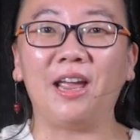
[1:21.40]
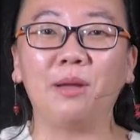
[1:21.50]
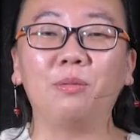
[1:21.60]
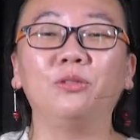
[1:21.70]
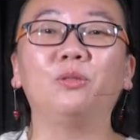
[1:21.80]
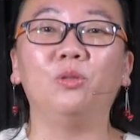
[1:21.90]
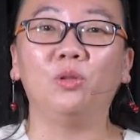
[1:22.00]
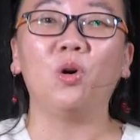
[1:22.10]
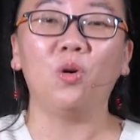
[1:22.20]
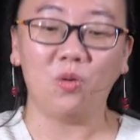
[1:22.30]
able to
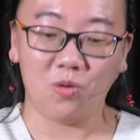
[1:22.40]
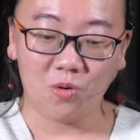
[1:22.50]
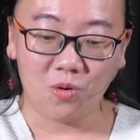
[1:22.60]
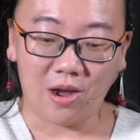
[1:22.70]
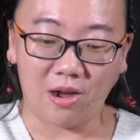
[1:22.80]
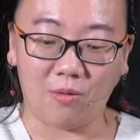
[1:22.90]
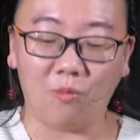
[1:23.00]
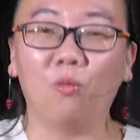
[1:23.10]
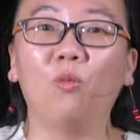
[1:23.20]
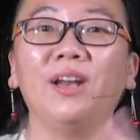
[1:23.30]
know
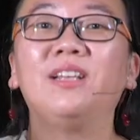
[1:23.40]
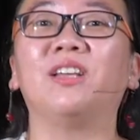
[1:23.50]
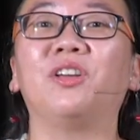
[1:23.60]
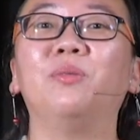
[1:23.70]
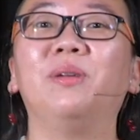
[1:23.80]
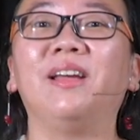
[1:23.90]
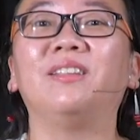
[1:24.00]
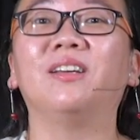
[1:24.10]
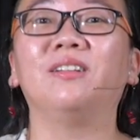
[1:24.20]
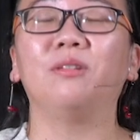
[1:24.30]
what is the
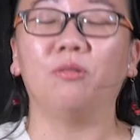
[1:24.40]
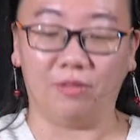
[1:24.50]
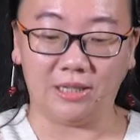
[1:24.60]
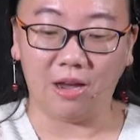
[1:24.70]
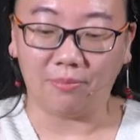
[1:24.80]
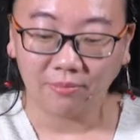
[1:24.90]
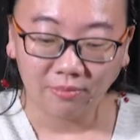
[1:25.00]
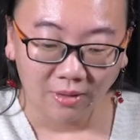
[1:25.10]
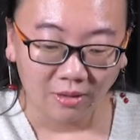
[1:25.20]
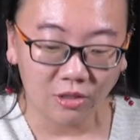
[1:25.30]
accumulated result.
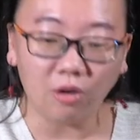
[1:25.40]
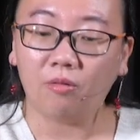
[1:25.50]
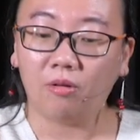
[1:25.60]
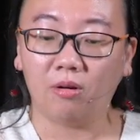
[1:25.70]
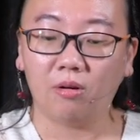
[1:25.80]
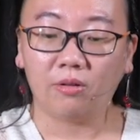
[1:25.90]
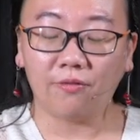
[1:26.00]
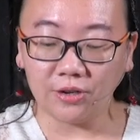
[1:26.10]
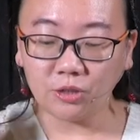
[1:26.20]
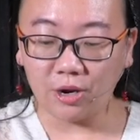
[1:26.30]
So the
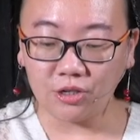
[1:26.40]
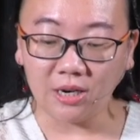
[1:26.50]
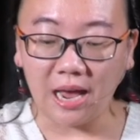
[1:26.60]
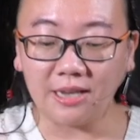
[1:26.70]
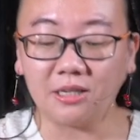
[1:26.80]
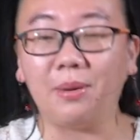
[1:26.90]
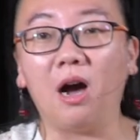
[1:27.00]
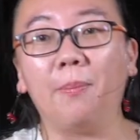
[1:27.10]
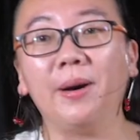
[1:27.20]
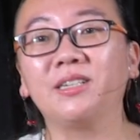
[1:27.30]
first question asks
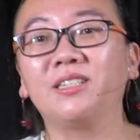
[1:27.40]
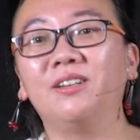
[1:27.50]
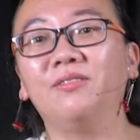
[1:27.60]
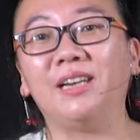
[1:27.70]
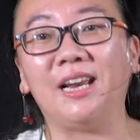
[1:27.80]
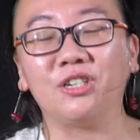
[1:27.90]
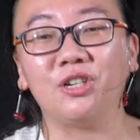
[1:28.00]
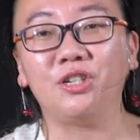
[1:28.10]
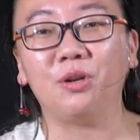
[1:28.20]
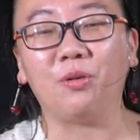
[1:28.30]
about our personal
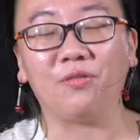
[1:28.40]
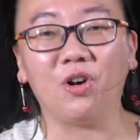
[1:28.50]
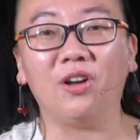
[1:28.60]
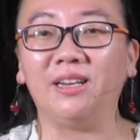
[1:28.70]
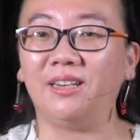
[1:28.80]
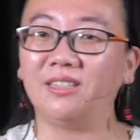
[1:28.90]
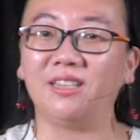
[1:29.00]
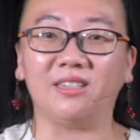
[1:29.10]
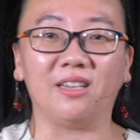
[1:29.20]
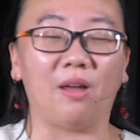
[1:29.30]
relationship with God in this
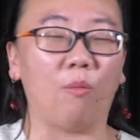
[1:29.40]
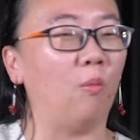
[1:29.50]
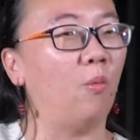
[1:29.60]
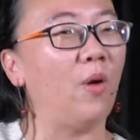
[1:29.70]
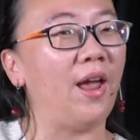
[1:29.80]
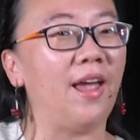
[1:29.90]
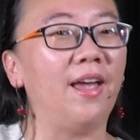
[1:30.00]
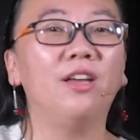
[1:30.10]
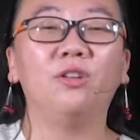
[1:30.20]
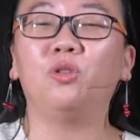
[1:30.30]
season and
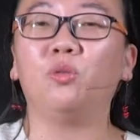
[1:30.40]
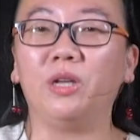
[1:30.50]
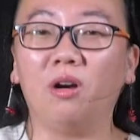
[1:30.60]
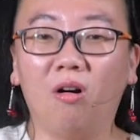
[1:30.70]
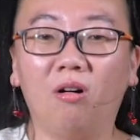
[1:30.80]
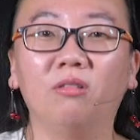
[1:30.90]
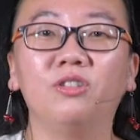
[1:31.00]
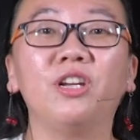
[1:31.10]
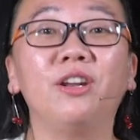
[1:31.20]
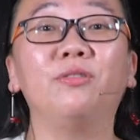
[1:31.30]
where do we all
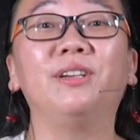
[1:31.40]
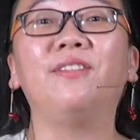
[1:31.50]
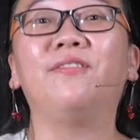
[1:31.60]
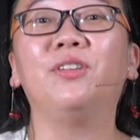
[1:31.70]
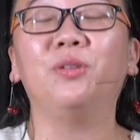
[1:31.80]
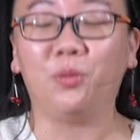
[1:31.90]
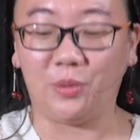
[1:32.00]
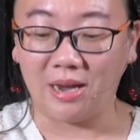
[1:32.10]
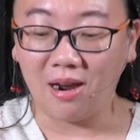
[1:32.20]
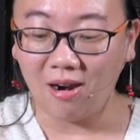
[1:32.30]
generally feel
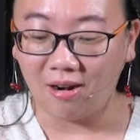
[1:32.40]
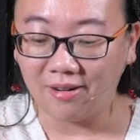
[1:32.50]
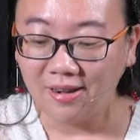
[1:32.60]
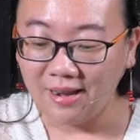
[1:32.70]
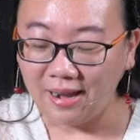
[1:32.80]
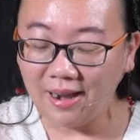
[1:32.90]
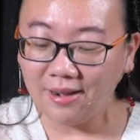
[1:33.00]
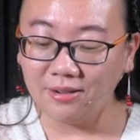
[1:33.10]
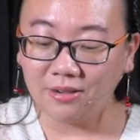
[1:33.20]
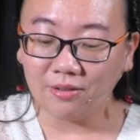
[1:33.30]
we are.
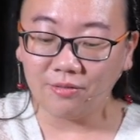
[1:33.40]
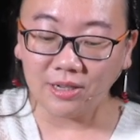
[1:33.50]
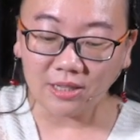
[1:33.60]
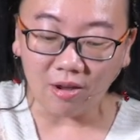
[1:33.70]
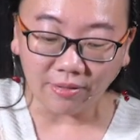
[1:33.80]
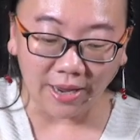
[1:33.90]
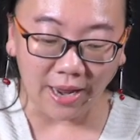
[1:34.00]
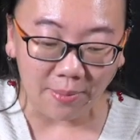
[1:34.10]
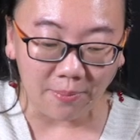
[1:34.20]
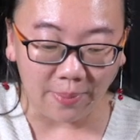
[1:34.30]
And the result
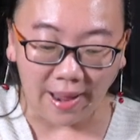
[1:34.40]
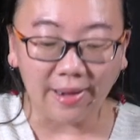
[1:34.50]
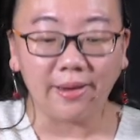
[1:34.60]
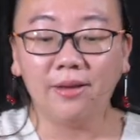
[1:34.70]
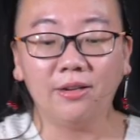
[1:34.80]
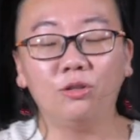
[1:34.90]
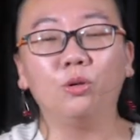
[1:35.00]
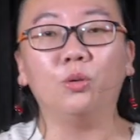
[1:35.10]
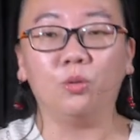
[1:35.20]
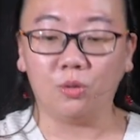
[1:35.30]
came back
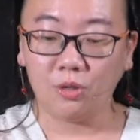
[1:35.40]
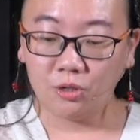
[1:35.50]
to